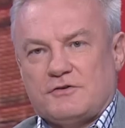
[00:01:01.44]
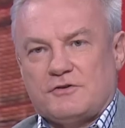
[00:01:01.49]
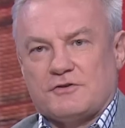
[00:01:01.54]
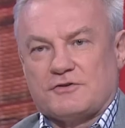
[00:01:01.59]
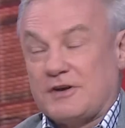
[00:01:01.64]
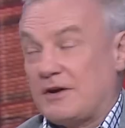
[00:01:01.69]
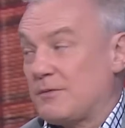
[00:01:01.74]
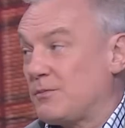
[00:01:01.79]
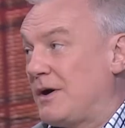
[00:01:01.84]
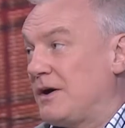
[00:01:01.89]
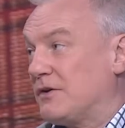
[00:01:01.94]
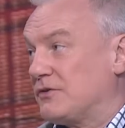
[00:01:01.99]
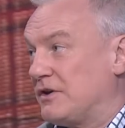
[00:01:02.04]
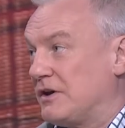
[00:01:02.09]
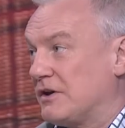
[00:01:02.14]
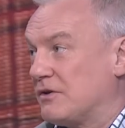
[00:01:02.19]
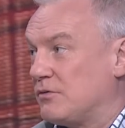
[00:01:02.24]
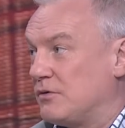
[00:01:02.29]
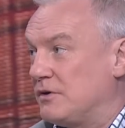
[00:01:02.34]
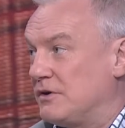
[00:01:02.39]
New South Wales
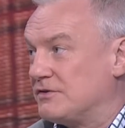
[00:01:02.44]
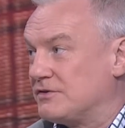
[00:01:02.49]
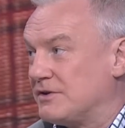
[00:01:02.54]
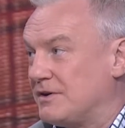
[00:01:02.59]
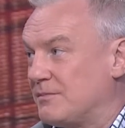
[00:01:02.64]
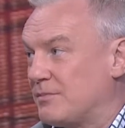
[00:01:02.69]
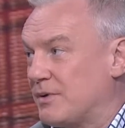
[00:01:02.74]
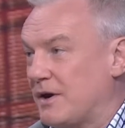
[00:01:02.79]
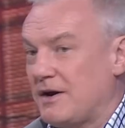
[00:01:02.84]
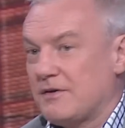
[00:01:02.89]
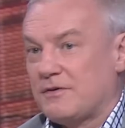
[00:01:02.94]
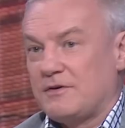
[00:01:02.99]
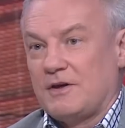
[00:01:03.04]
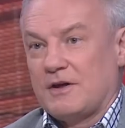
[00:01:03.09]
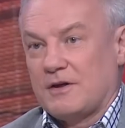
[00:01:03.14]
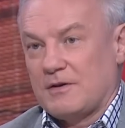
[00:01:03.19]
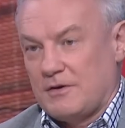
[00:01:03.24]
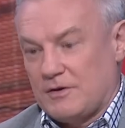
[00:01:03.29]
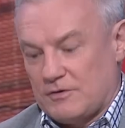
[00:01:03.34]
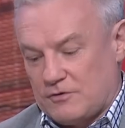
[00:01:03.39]
and Queensland both,
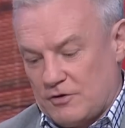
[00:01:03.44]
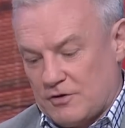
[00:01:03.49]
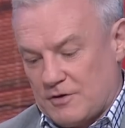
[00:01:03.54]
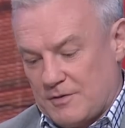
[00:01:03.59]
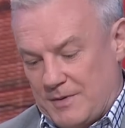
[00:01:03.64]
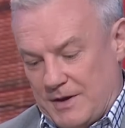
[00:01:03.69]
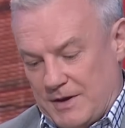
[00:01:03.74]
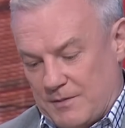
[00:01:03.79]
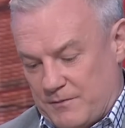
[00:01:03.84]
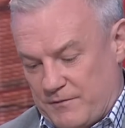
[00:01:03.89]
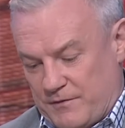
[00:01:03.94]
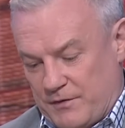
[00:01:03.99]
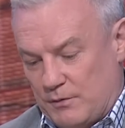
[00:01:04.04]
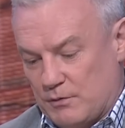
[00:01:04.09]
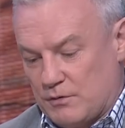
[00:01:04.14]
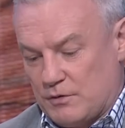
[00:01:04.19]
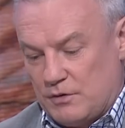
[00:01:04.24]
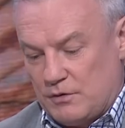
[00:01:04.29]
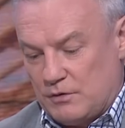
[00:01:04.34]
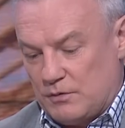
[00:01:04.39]
you talk about Phil
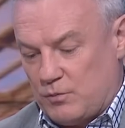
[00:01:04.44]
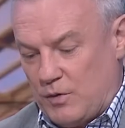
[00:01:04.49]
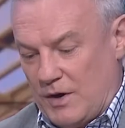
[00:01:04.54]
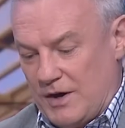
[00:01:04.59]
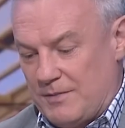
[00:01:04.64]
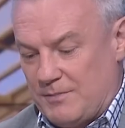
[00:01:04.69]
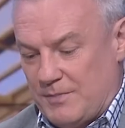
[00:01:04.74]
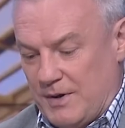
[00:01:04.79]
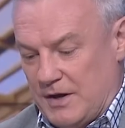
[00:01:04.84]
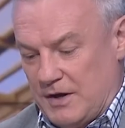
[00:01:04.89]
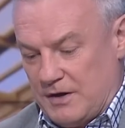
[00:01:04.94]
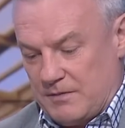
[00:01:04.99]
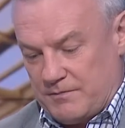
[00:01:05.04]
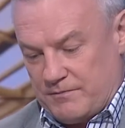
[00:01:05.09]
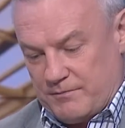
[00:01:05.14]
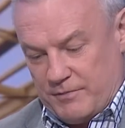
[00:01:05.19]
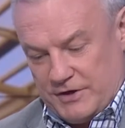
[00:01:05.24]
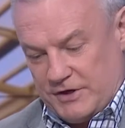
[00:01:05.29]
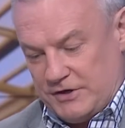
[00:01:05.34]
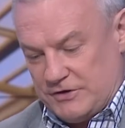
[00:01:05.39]
Gould, Wayne Bennett,
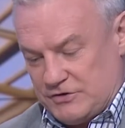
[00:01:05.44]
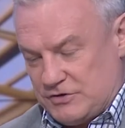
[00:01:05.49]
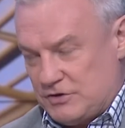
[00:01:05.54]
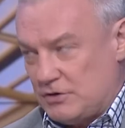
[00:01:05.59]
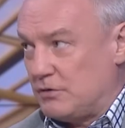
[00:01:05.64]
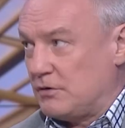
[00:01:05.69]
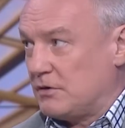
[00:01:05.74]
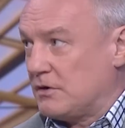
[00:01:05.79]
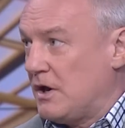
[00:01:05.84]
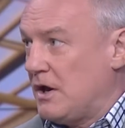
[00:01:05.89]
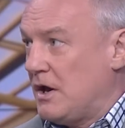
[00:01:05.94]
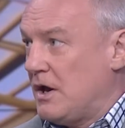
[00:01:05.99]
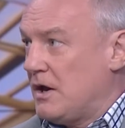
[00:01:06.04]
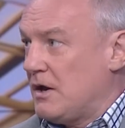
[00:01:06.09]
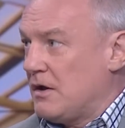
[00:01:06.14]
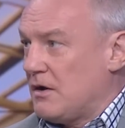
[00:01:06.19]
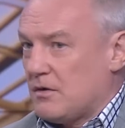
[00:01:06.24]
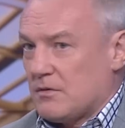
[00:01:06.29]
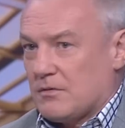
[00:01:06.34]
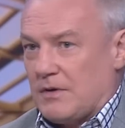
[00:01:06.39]
Ricky Stewart,
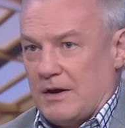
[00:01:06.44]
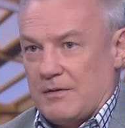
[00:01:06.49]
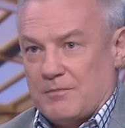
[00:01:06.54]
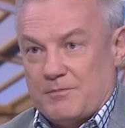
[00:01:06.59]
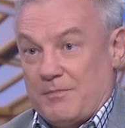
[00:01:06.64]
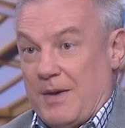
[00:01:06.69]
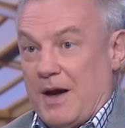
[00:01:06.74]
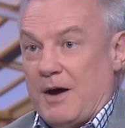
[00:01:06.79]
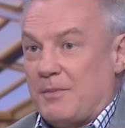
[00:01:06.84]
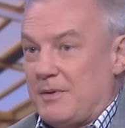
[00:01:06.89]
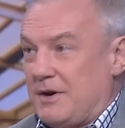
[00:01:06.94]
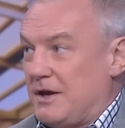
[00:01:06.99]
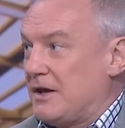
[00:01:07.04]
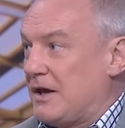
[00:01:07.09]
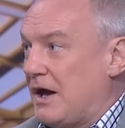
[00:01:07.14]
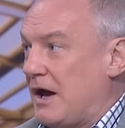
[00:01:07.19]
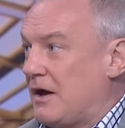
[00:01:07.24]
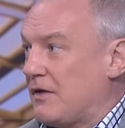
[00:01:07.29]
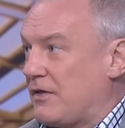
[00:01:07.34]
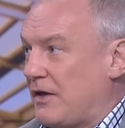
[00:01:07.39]
Mal
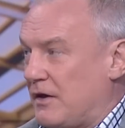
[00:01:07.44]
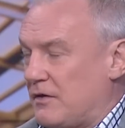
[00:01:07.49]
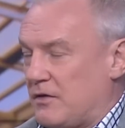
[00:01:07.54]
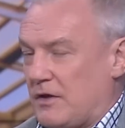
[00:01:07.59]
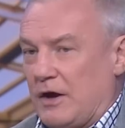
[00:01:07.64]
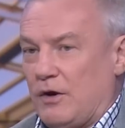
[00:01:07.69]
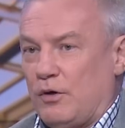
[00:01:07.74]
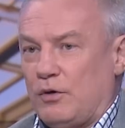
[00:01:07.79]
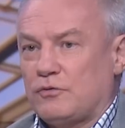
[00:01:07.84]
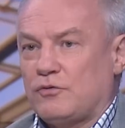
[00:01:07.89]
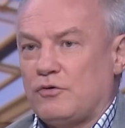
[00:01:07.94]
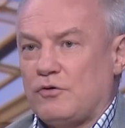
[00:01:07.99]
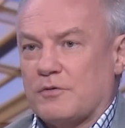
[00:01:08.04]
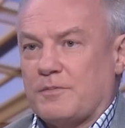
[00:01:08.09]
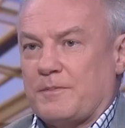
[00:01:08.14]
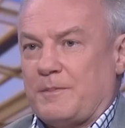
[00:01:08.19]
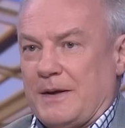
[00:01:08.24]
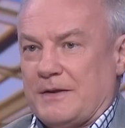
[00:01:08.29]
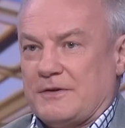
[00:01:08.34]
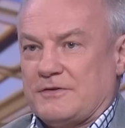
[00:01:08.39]
Meninga, they all
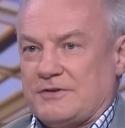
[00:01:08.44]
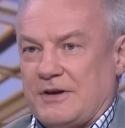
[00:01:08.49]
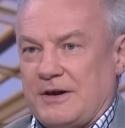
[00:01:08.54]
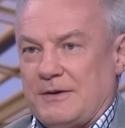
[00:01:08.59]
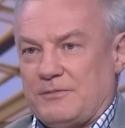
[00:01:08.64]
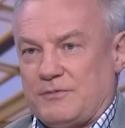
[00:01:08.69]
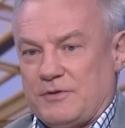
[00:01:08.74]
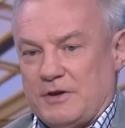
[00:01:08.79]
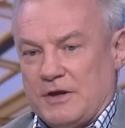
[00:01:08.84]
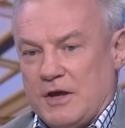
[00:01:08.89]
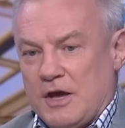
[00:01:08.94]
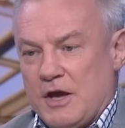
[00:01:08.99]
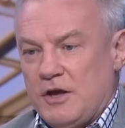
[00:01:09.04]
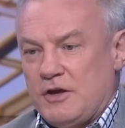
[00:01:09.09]
talk about the same thing.